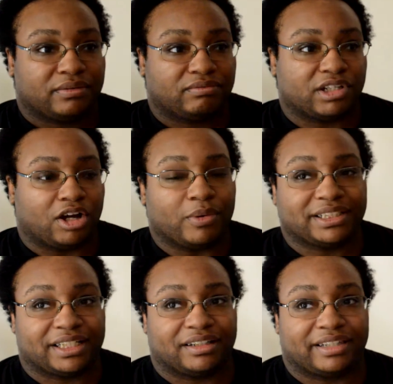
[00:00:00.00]
they
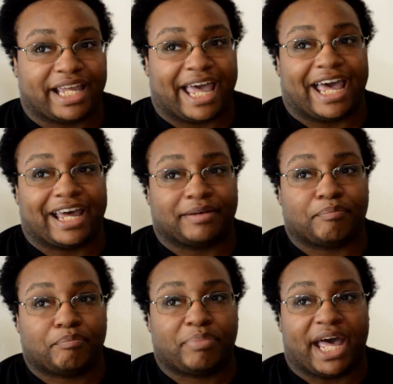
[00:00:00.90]
always said that they had
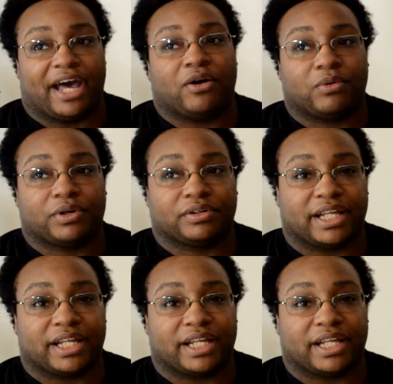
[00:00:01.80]
power,